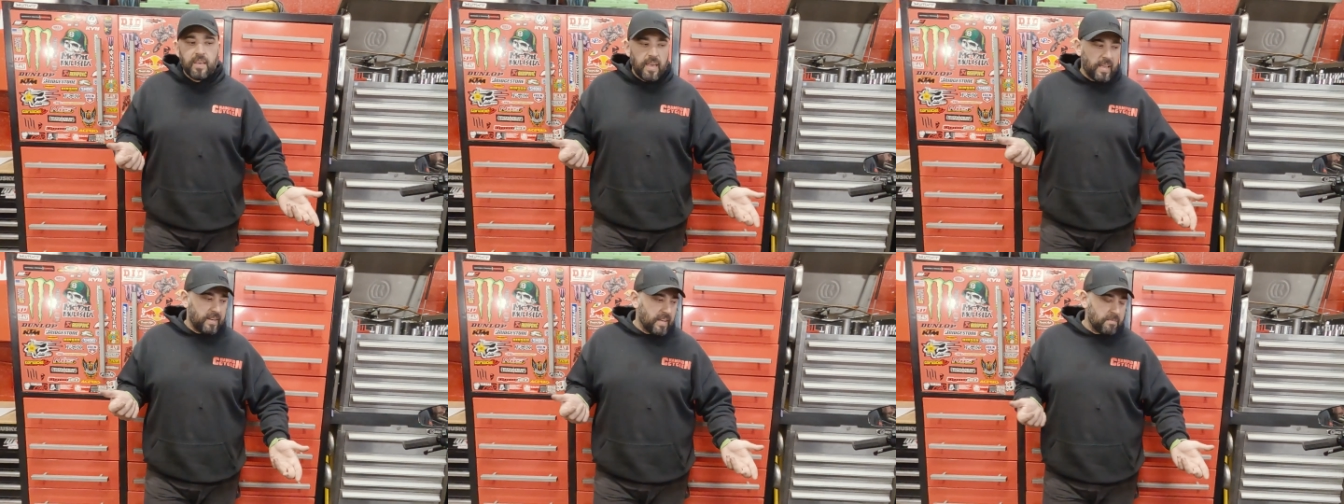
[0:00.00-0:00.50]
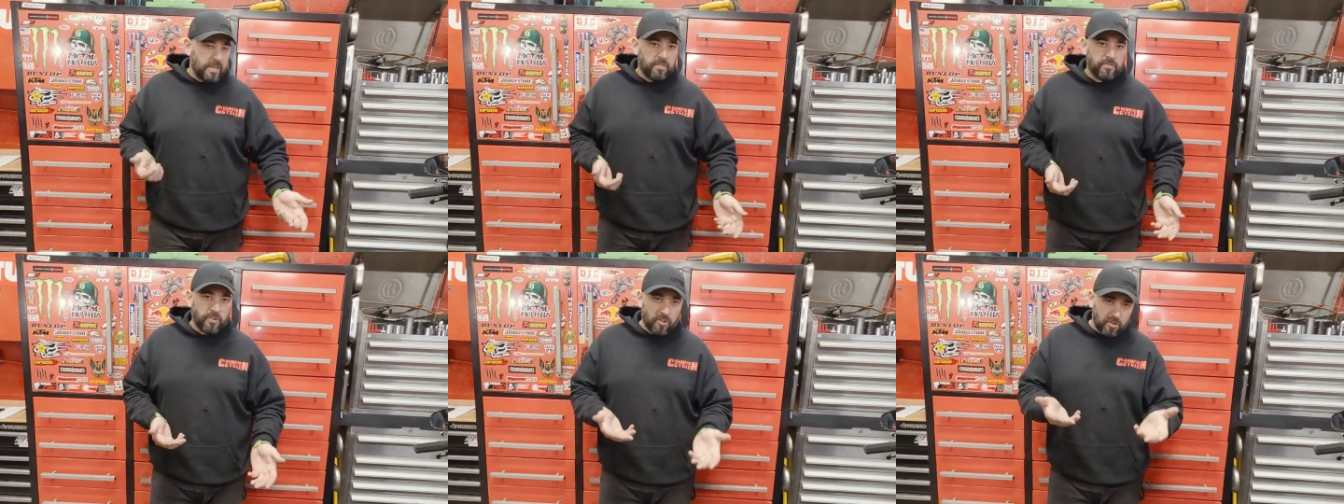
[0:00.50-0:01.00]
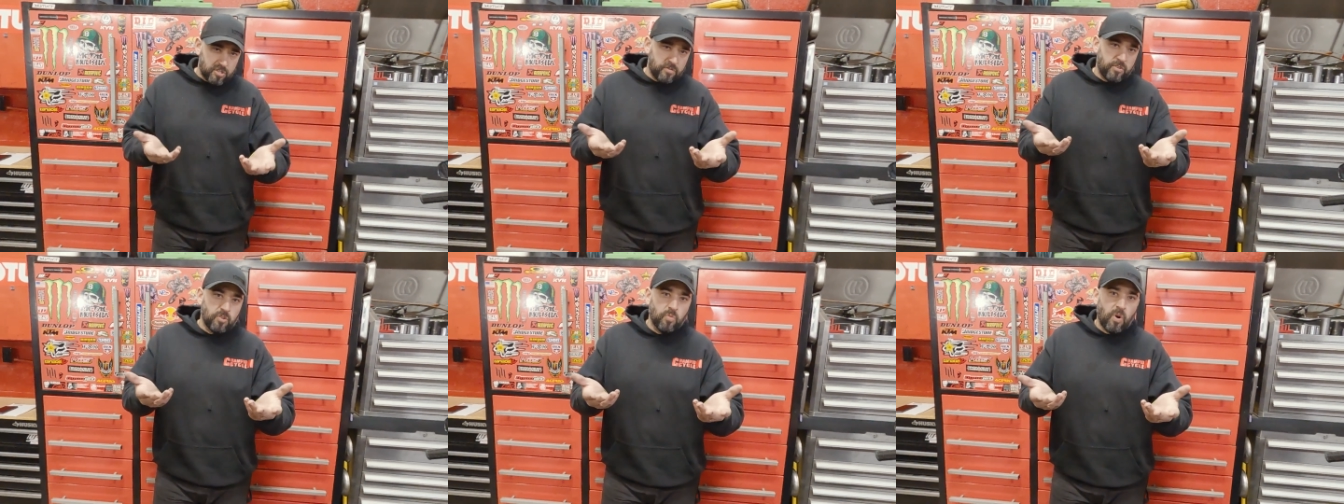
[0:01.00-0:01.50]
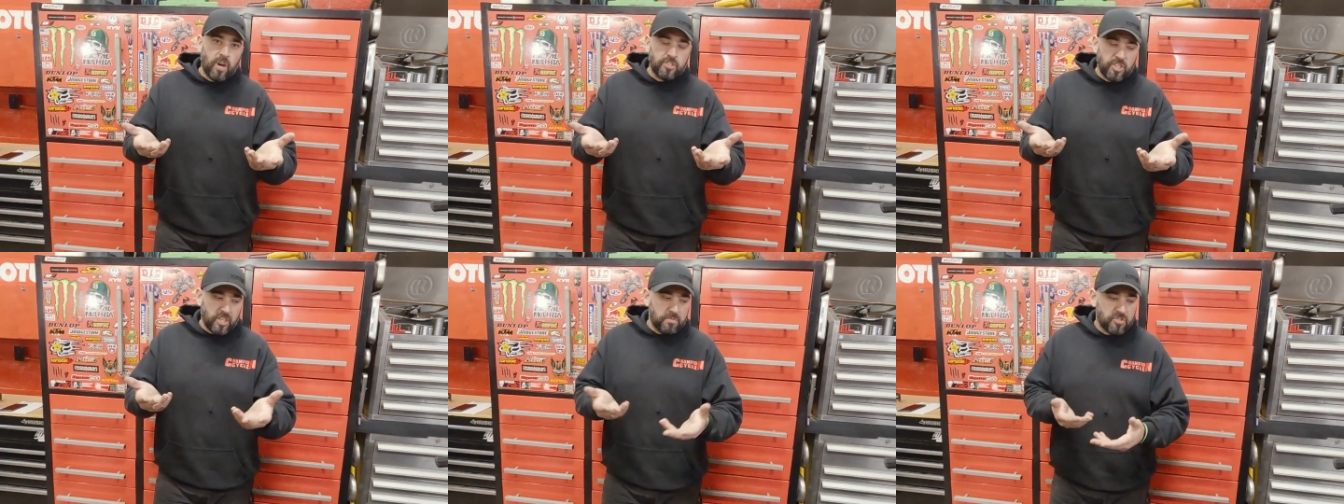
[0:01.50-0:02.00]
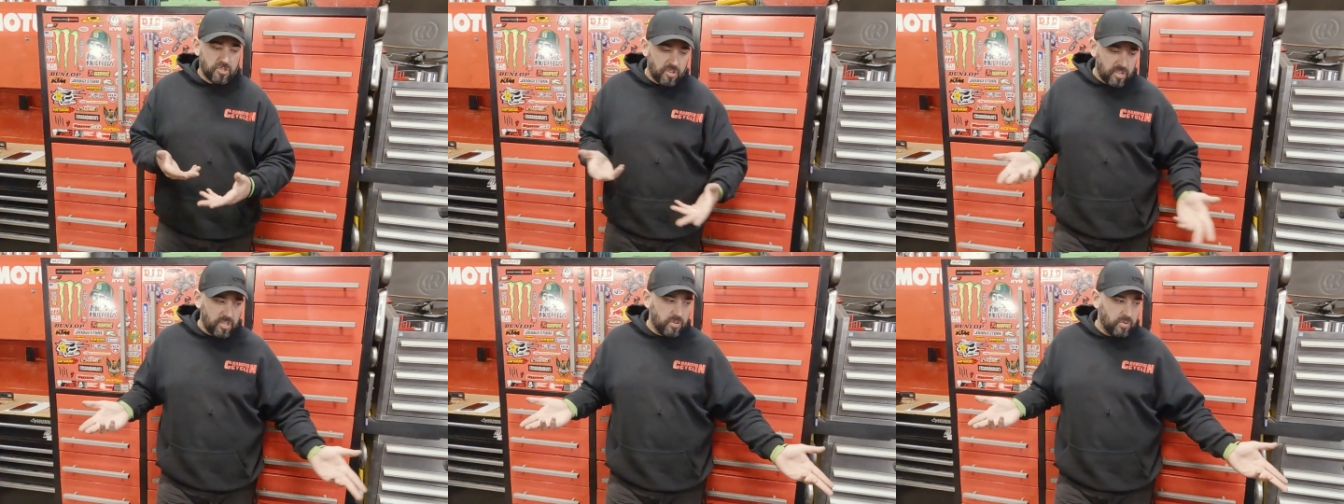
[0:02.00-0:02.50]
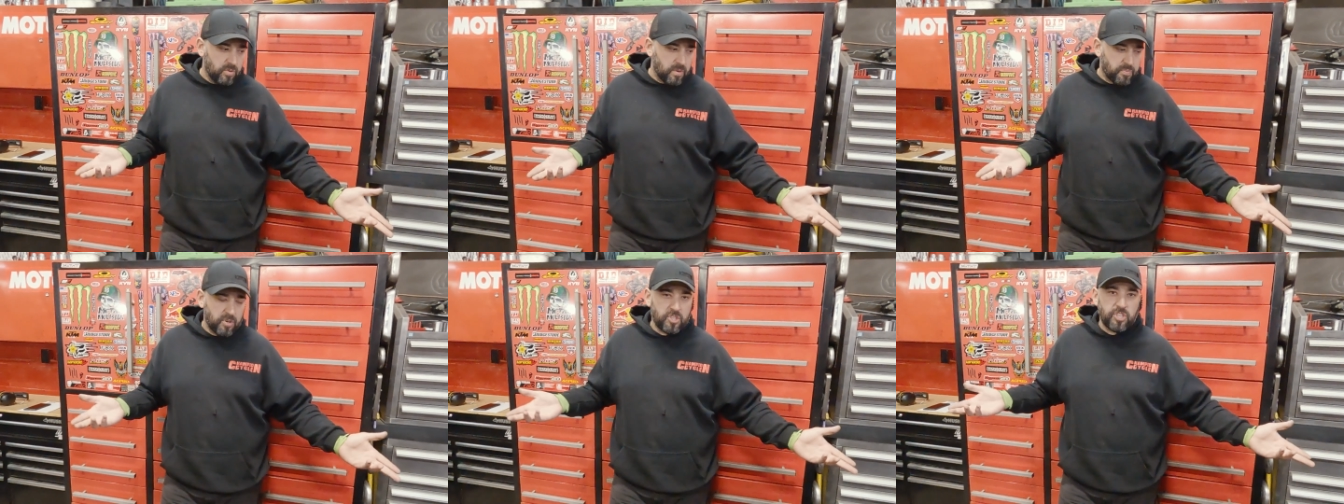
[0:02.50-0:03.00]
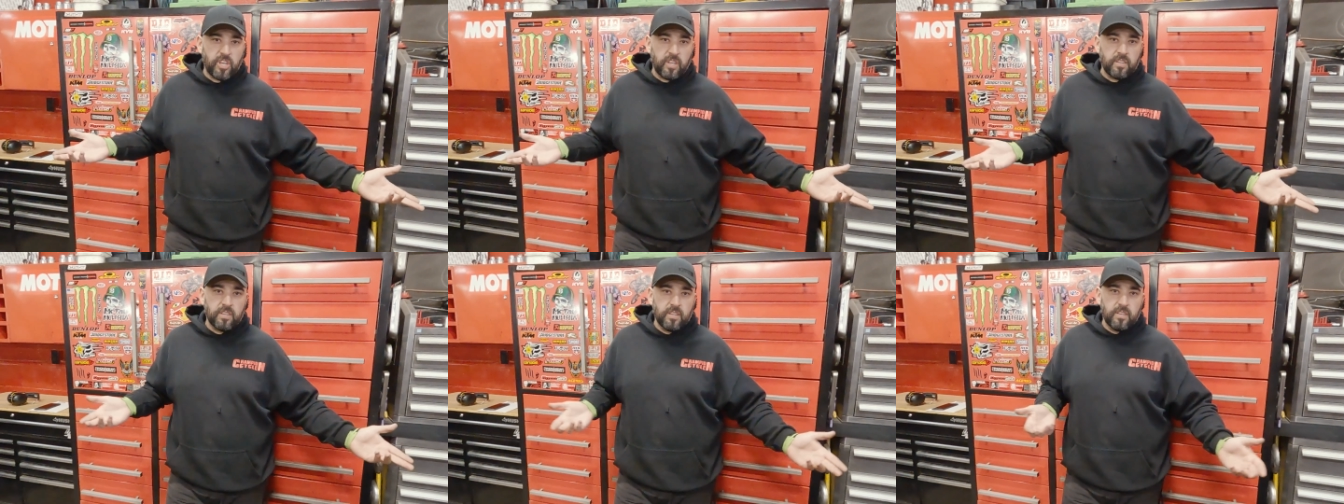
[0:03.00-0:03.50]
And I mean, for those of you watching, I'm sure you appreciate